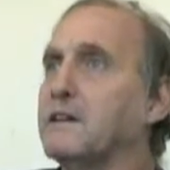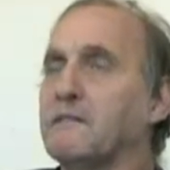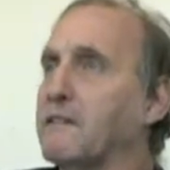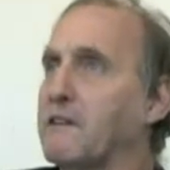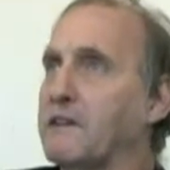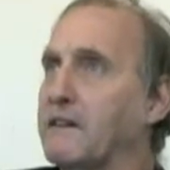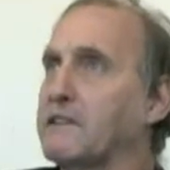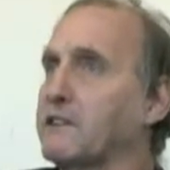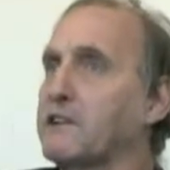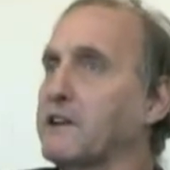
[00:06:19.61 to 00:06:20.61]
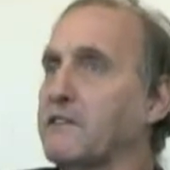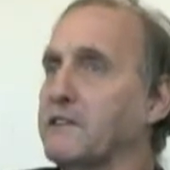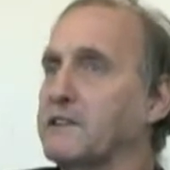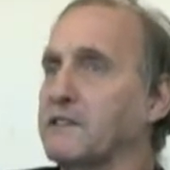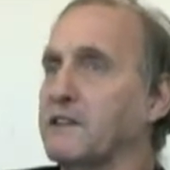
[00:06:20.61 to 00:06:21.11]
Well, my family couldn't come
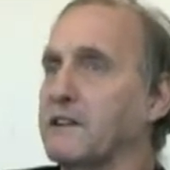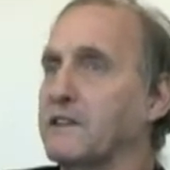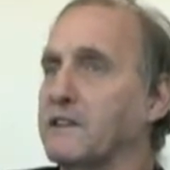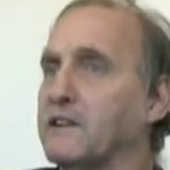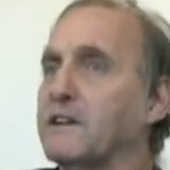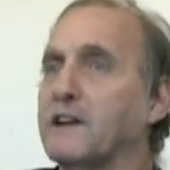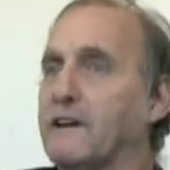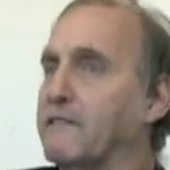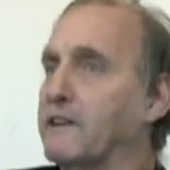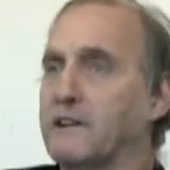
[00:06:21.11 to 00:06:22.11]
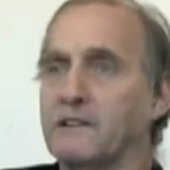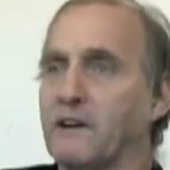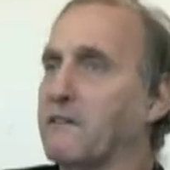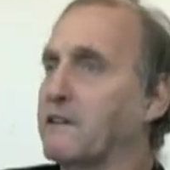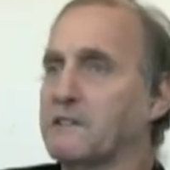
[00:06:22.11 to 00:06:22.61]
visit me.
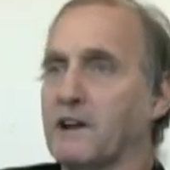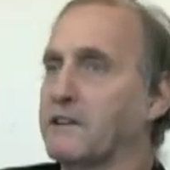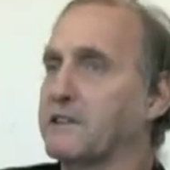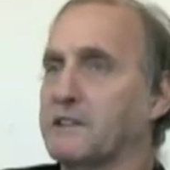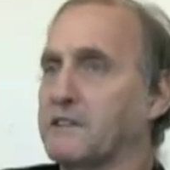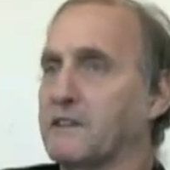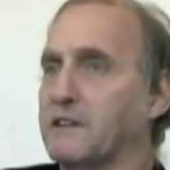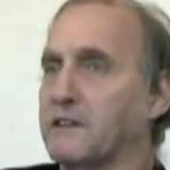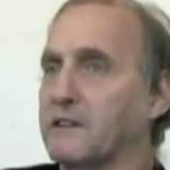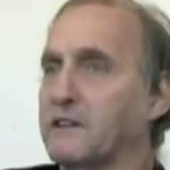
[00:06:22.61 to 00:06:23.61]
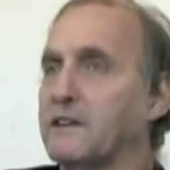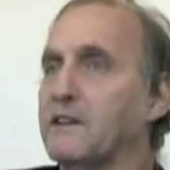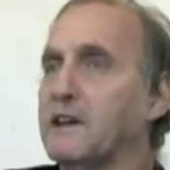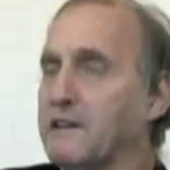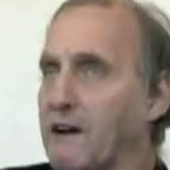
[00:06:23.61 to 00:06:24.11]
Nobody was allowed to see me.
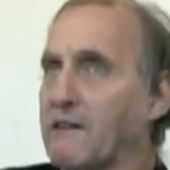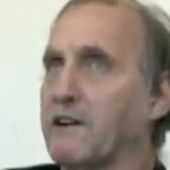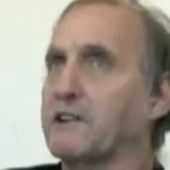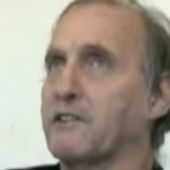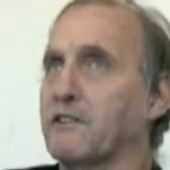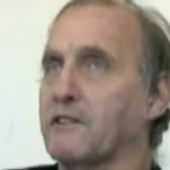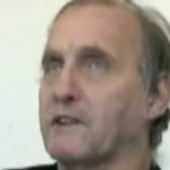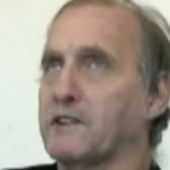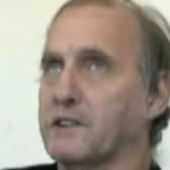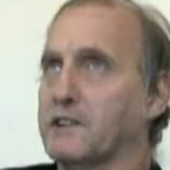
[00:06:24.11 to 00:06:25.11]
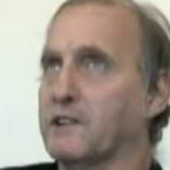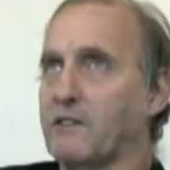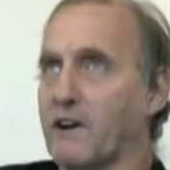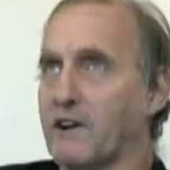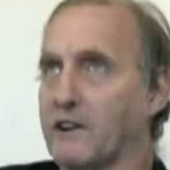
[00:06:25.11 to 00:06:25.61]
If I wanted to go to my sister's
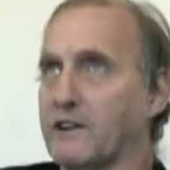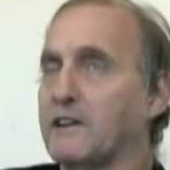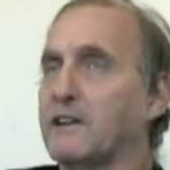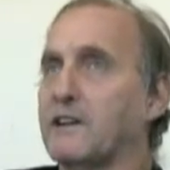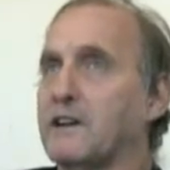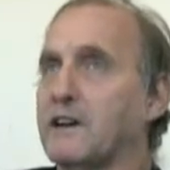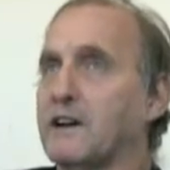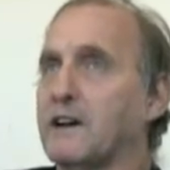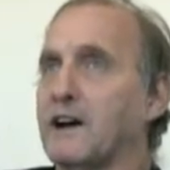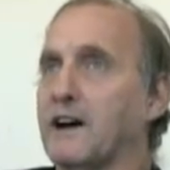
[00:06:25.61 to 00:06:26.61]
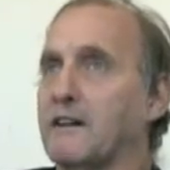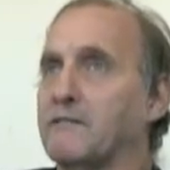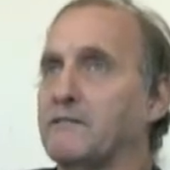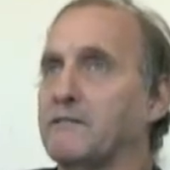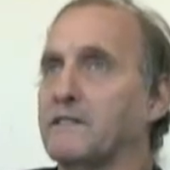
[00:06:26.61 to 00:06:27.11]
party,
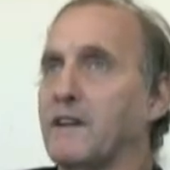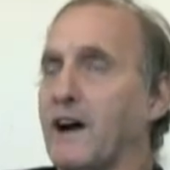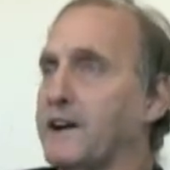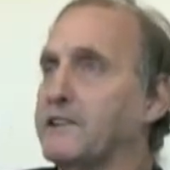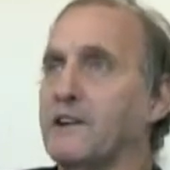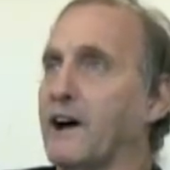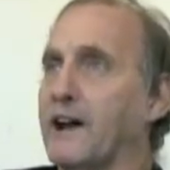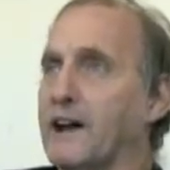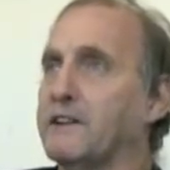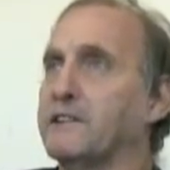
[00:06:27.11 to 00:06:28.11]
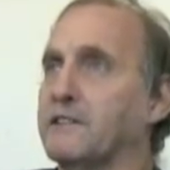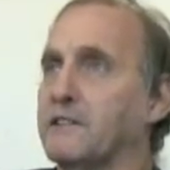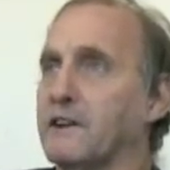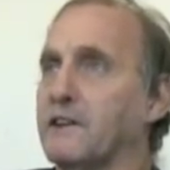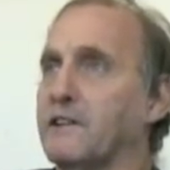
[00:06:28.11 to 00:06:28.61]
I had to
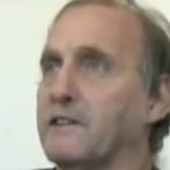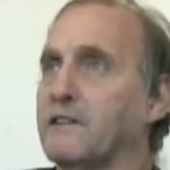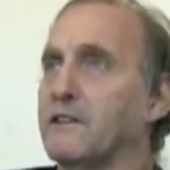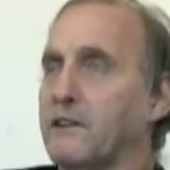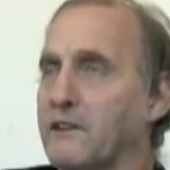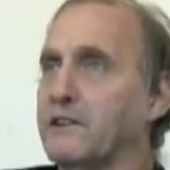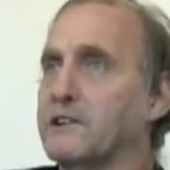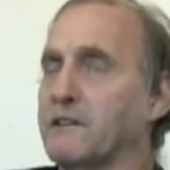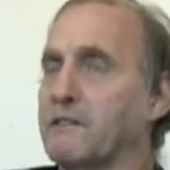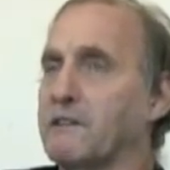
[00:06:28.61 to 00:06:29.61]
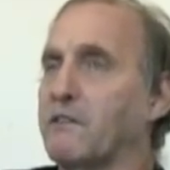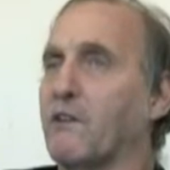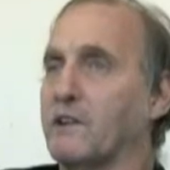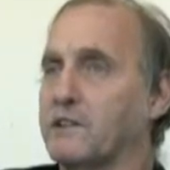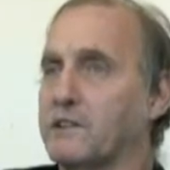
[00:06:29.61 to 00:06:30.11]
earn so many
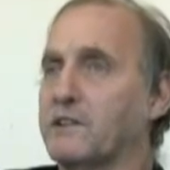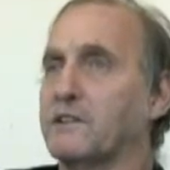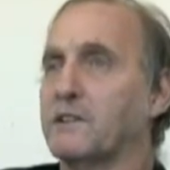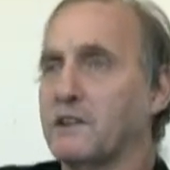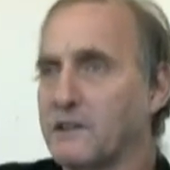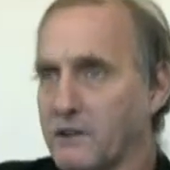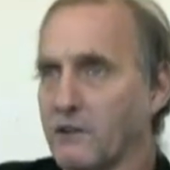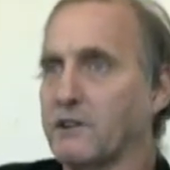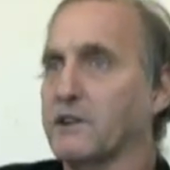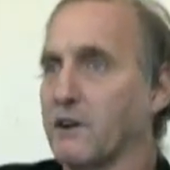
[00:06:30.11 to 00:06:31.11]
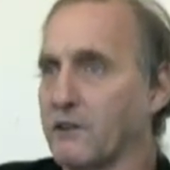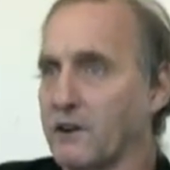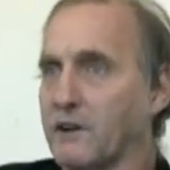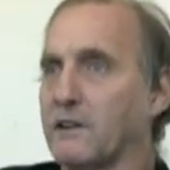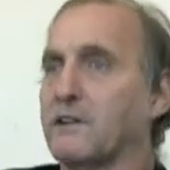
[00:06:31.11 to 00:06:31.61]
points in order to go
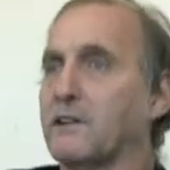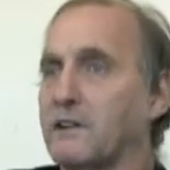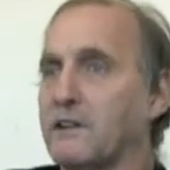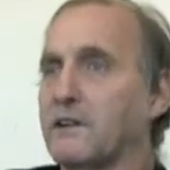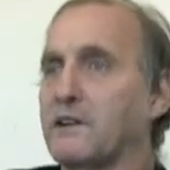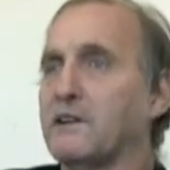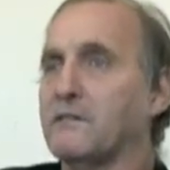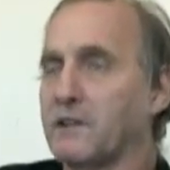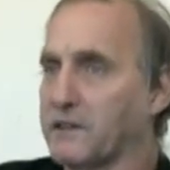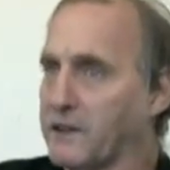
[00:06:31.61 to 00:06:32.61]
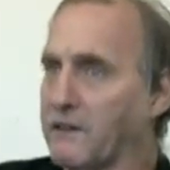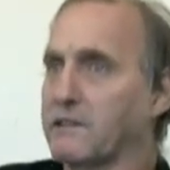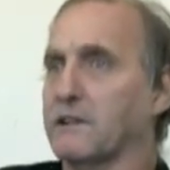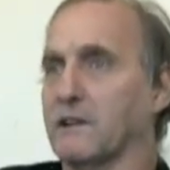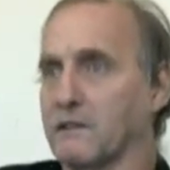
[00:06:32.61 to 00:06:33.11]
there. But that
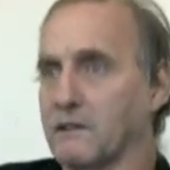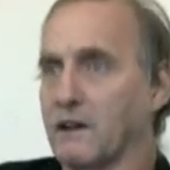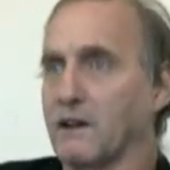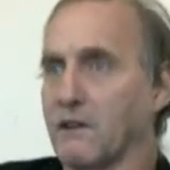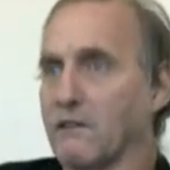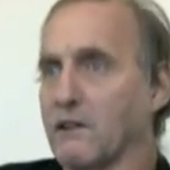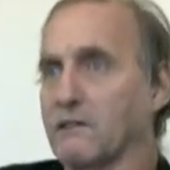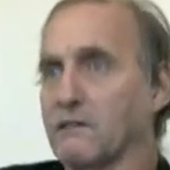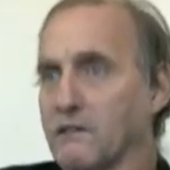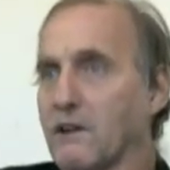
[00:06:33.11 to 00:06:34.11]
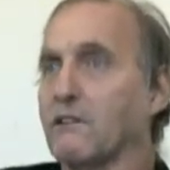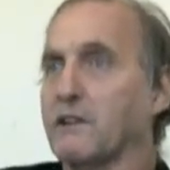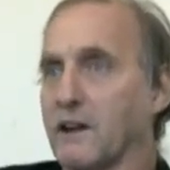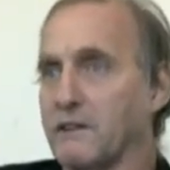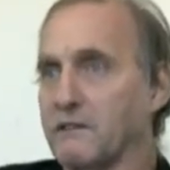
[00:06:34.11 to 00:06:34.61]
was a long
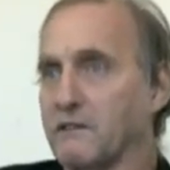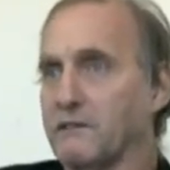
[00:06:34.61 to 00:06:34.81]
time.